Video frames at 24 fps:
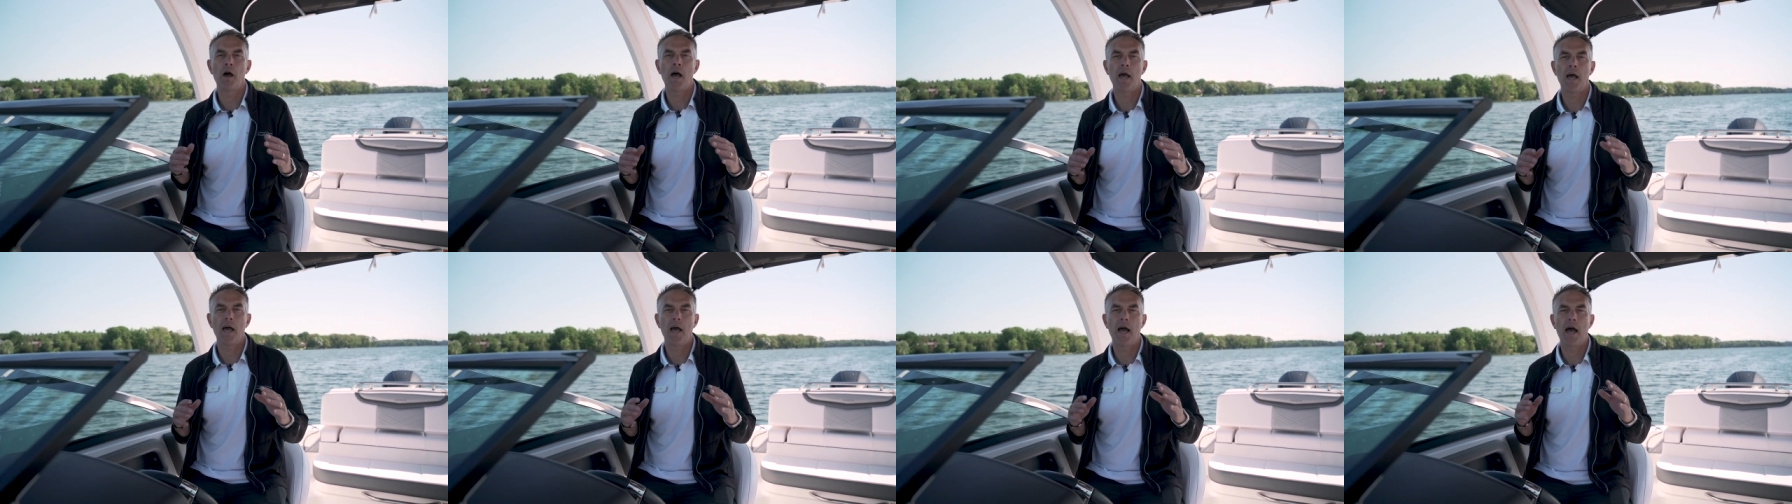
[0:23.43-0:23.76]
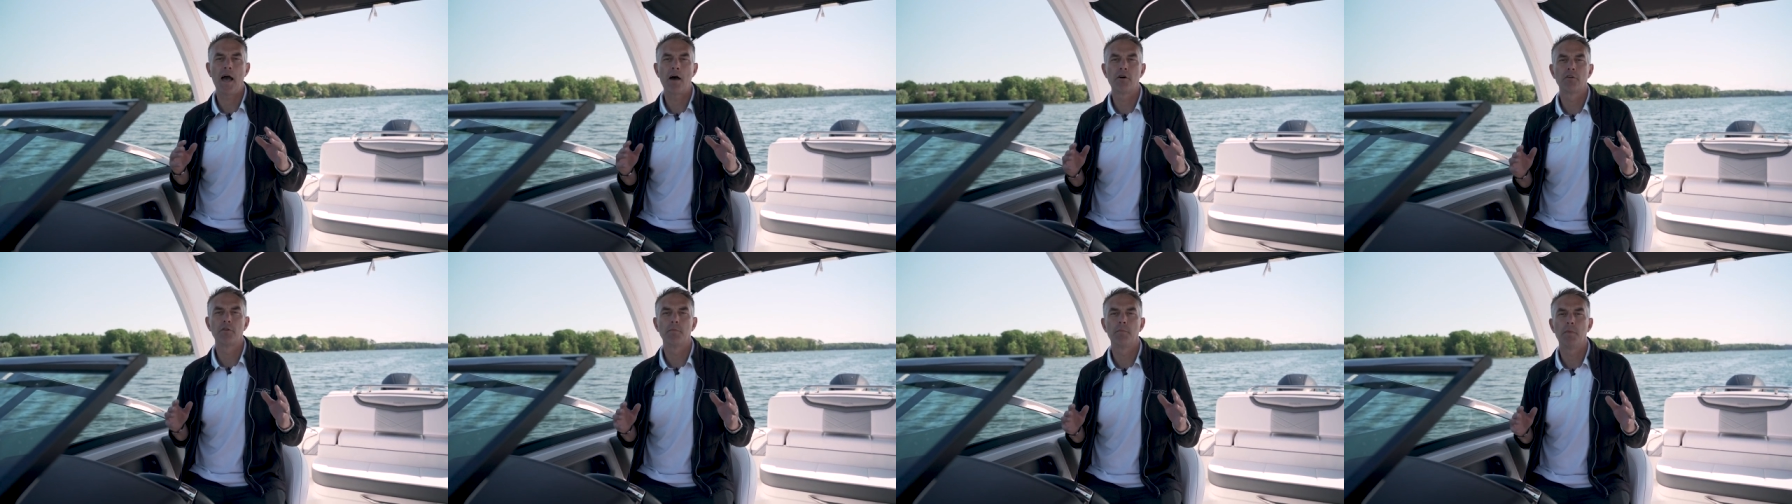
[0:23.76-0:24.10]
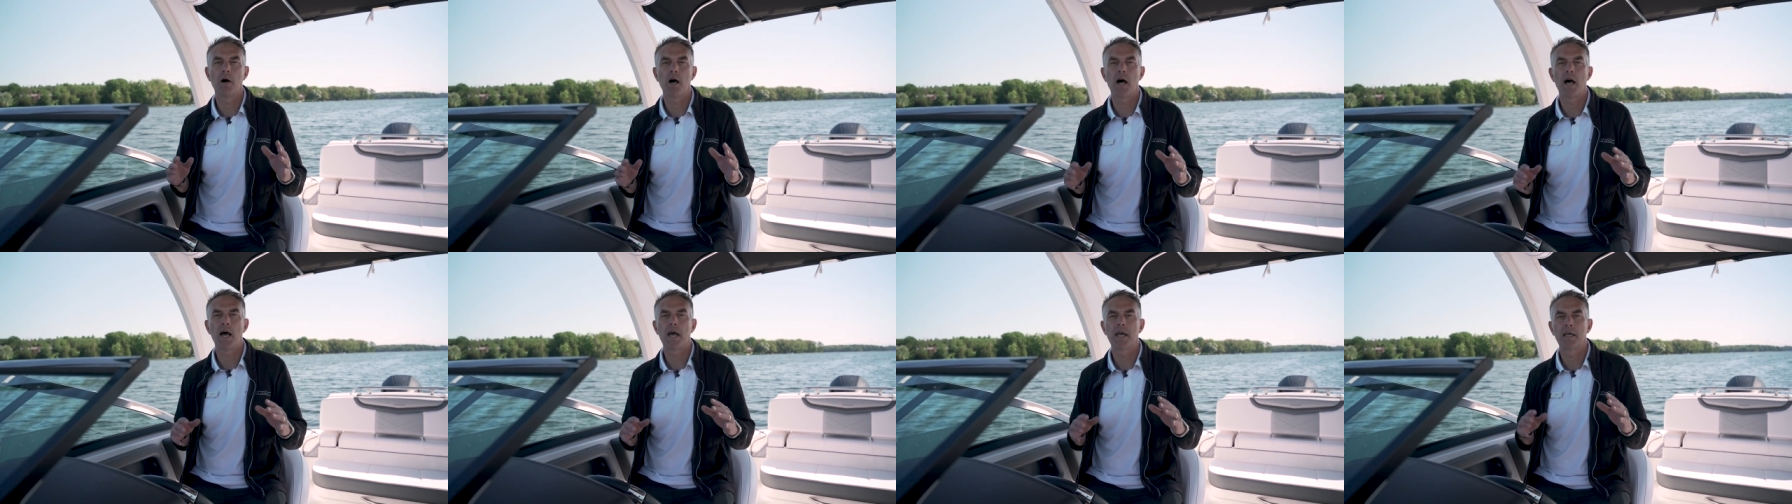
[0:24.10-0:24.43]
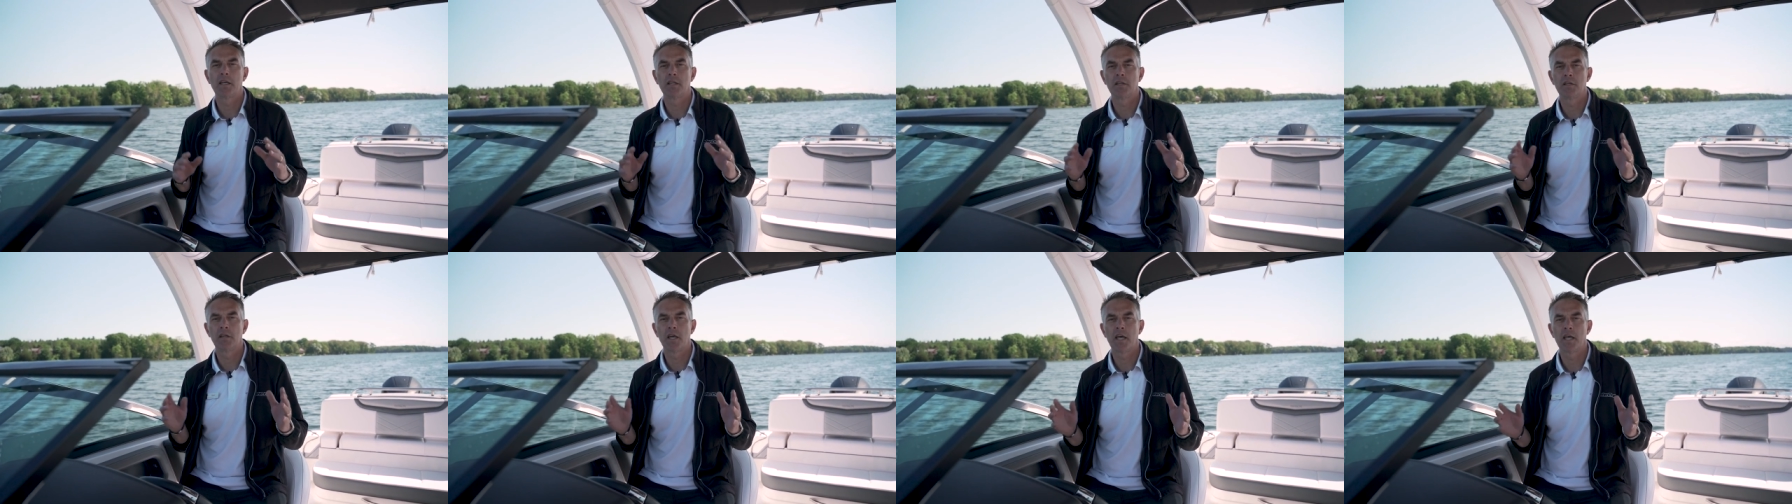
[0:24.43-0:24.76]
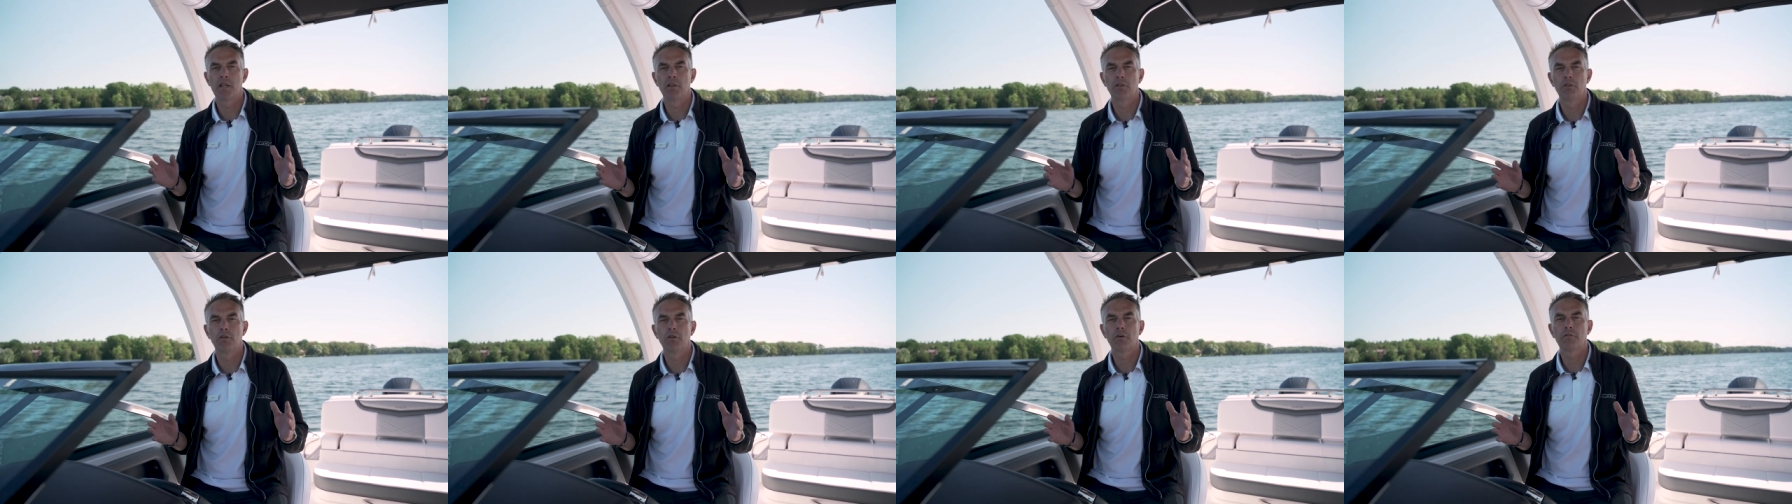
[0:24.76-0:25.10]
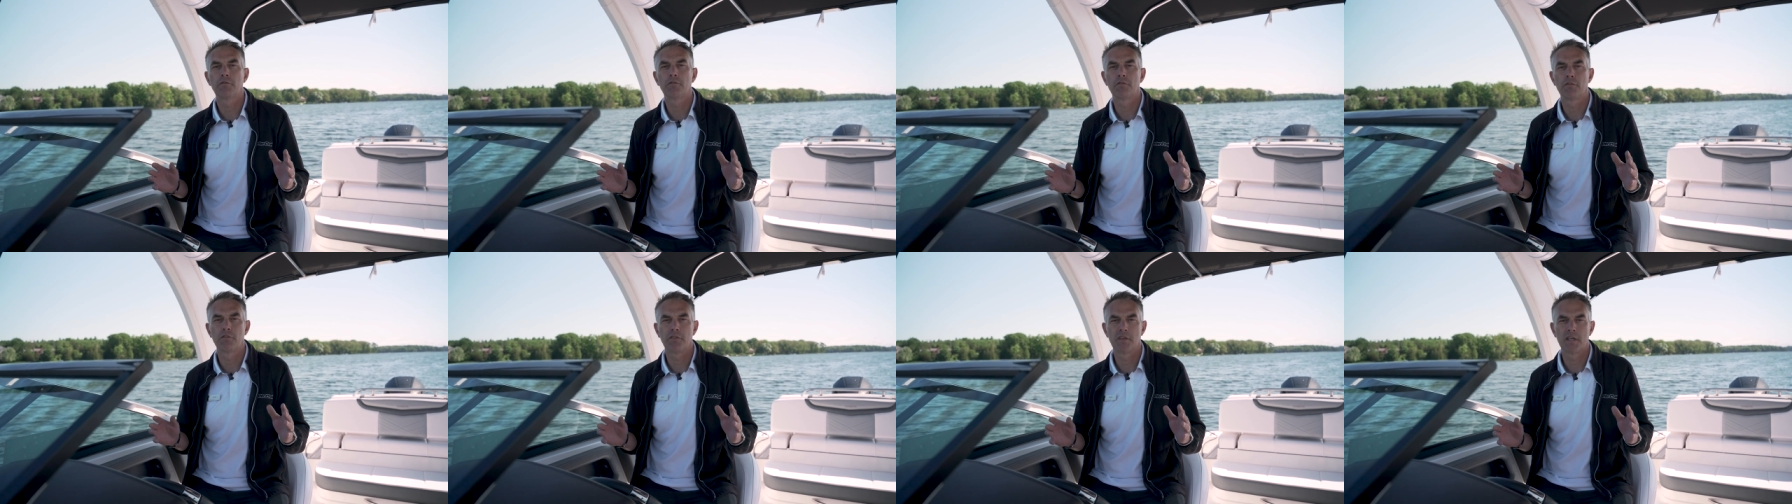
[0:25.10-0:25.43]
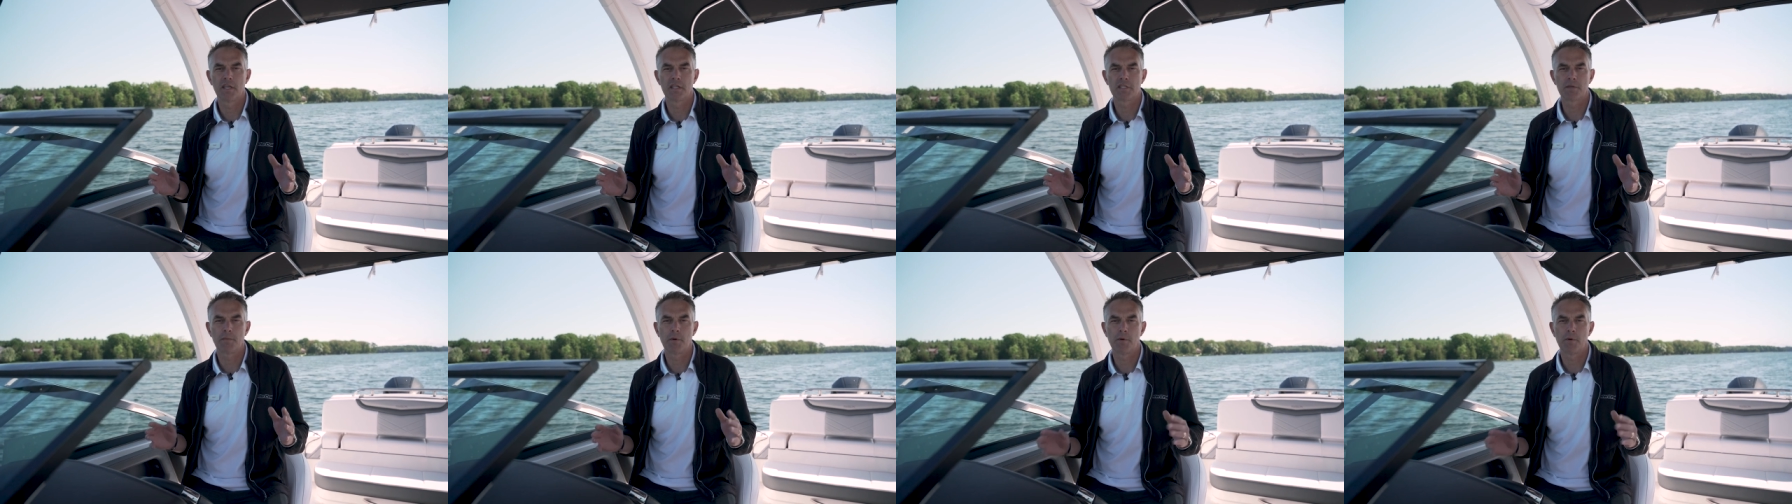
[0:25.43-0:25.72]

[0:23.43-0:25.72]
how to buy and look for things